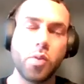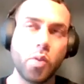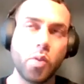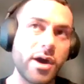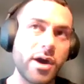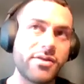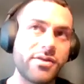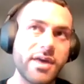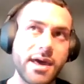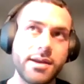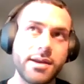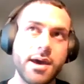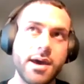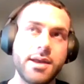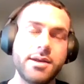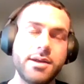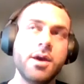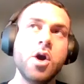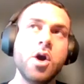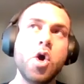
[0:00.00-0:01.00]
with
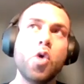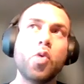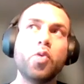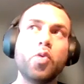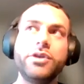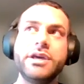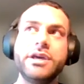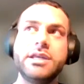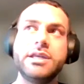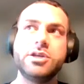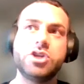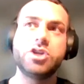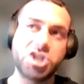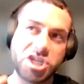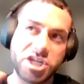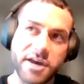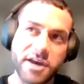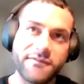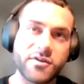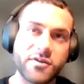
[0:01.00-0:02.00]
and really need to
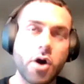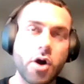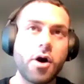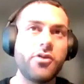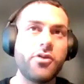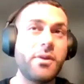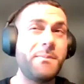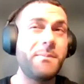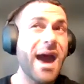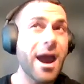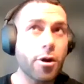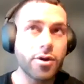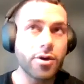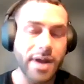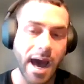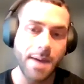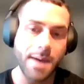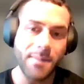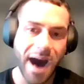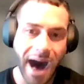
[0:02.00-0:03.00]
shift the
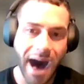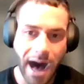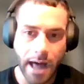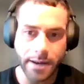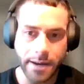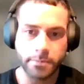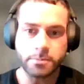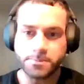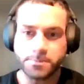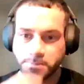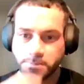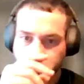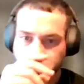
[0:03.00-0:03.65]
paradigm on.